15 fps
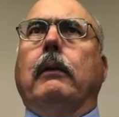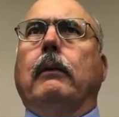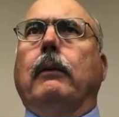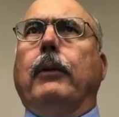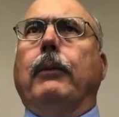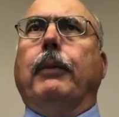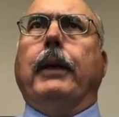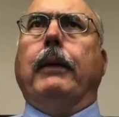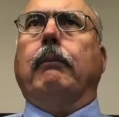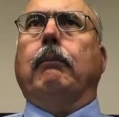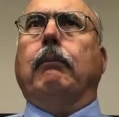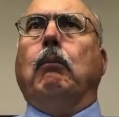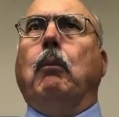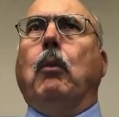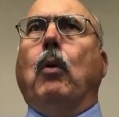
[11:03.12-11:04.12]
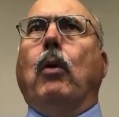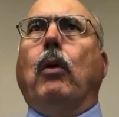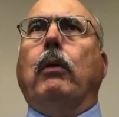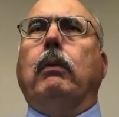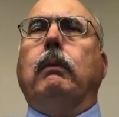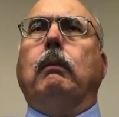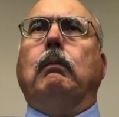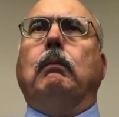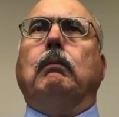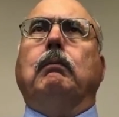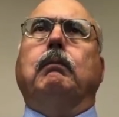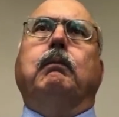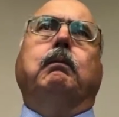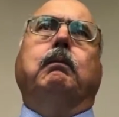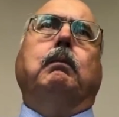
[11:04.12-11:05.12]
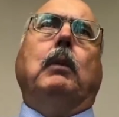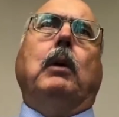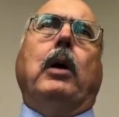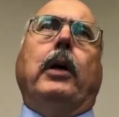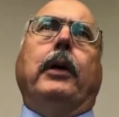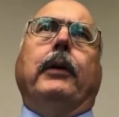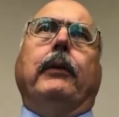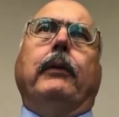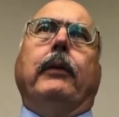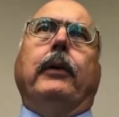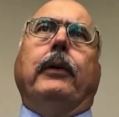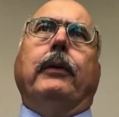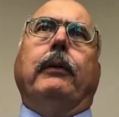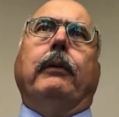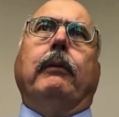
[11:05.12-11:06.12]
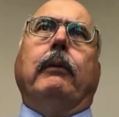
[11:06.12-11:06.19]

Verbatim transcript: we would be more on the the,